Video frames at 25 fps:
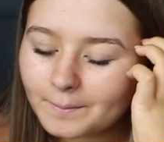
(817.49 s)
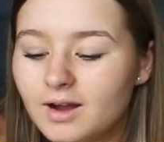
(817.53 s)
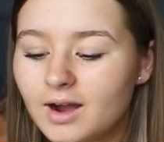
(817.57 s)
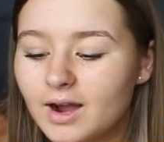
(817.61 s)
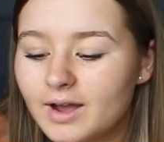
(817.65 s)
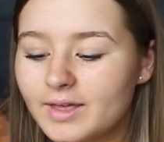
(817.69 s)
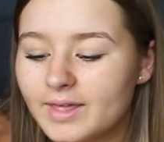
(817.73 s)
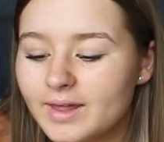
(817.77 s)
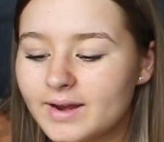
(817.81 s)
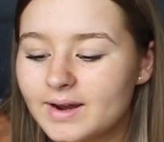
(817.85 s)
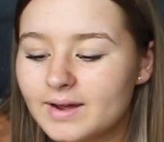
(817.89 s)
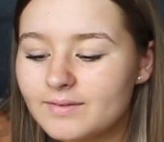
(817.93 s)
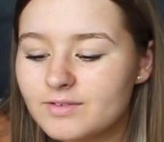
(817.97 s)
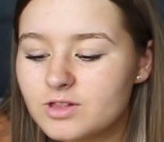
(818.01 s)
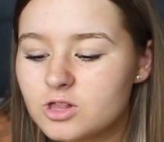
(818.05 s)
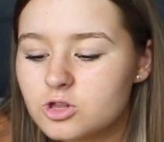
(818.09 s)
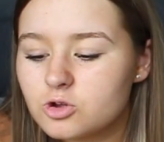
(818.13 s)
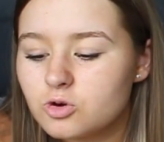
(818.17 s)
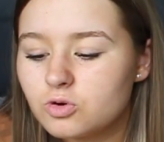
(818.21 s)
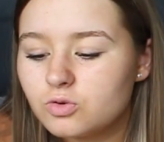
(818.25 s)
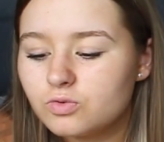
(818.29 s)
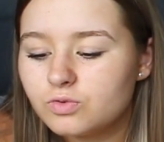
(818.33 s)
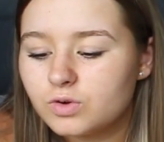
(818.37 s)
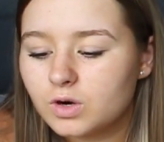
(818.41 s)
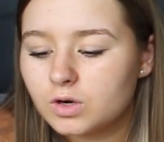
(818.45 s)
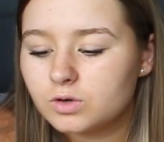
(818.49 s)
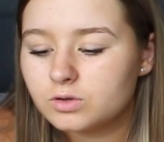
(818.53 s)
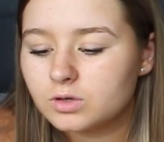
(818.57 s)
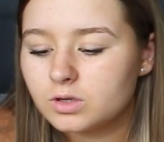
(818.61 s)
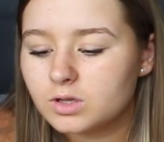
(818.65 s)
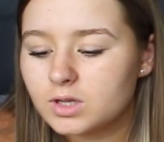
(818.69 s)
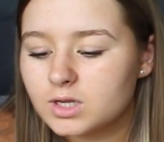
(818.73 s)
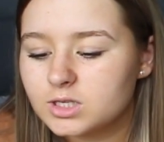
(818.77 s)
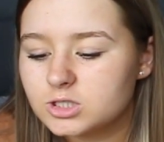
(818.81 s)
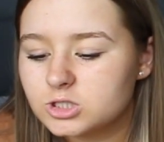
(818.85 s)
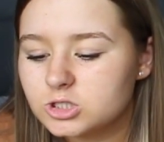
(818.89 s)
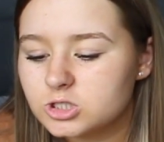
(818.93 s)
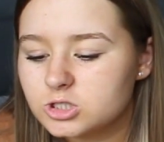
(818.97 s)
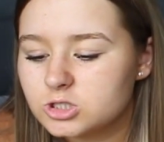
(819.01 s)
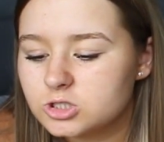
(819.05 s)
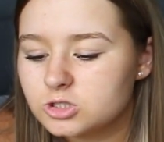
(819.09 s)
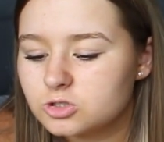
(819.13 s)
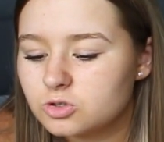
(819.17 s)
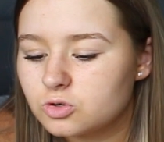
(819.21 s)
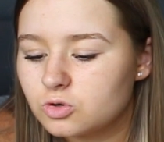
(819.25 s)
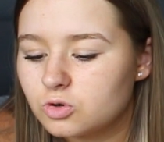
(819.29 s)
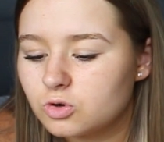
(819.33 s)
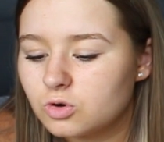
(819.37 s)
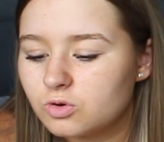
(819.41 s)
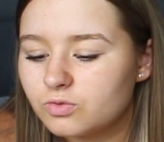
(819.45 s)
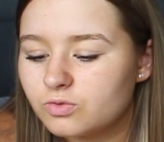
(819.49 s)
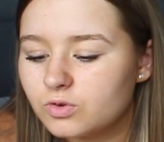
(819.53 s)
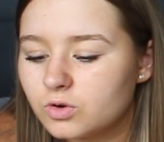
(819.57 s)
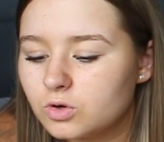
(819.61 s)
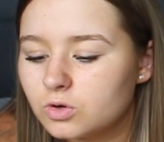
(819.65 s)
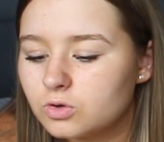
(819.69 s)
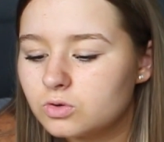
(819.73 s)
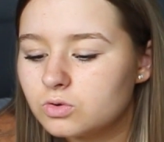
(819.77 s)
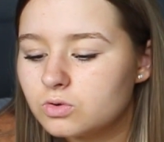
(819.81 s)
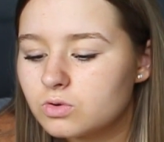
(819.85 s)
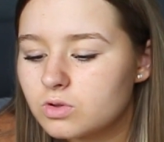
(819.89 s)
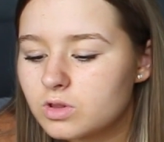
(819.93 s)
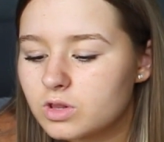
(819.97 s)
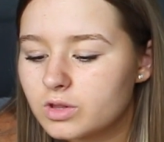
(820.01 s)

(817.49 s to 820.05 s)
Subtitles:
I then have a school folder that's just awful.